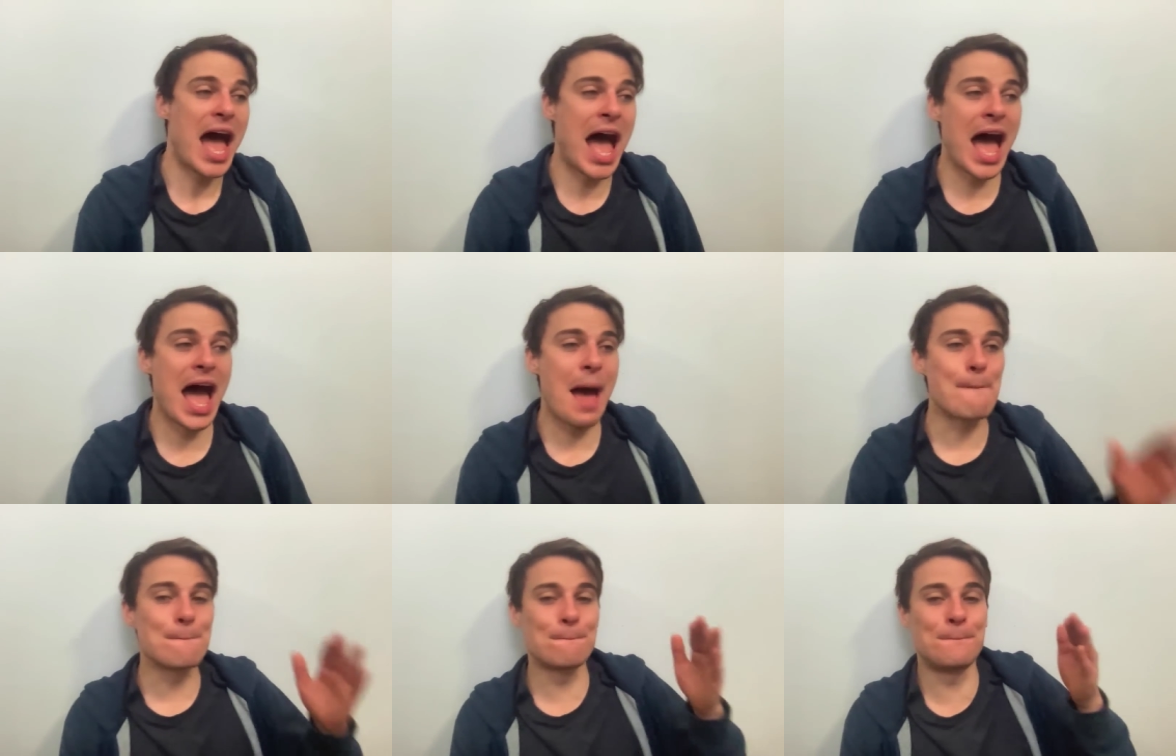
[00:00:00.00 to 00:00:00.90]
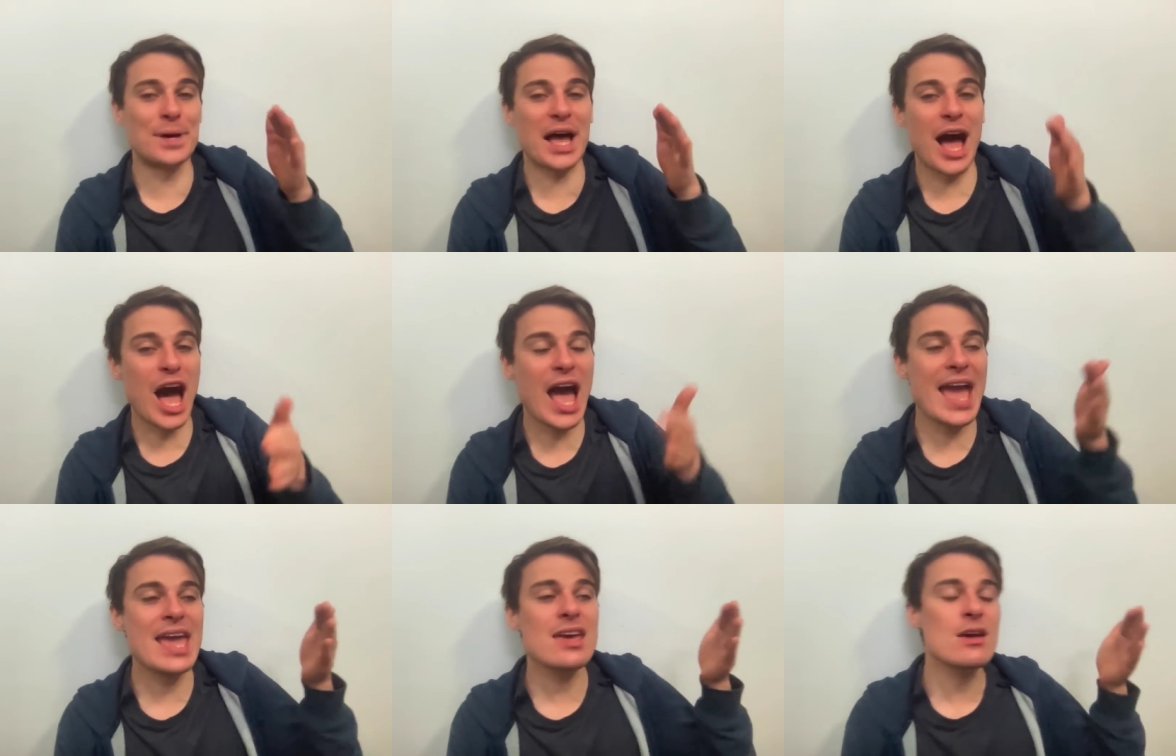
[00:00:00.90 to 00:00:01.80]
Uh,
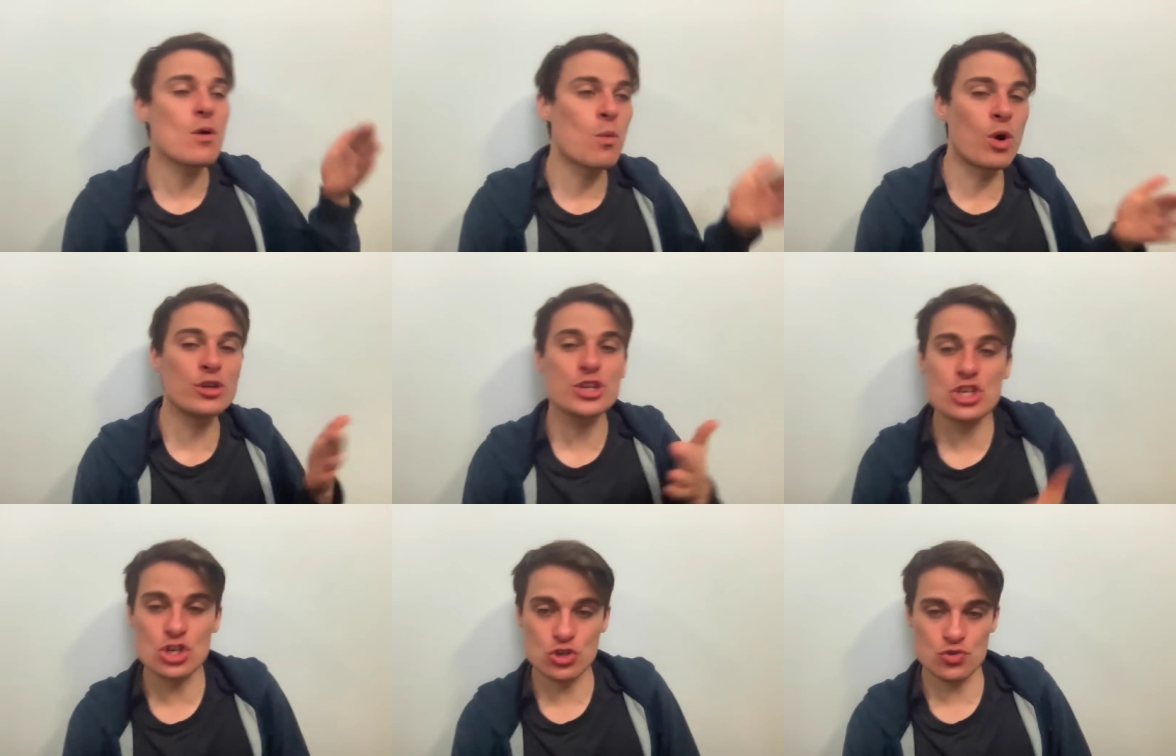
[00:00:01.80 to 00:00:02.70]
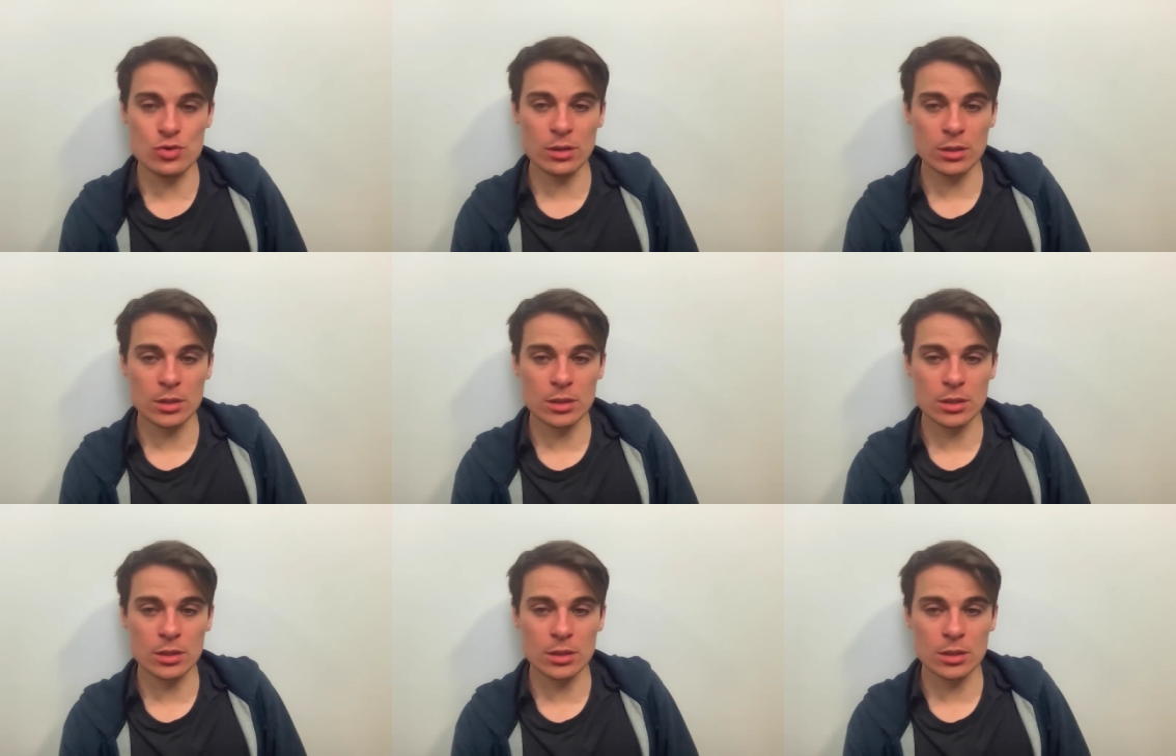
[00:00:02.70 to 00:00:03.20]
I want you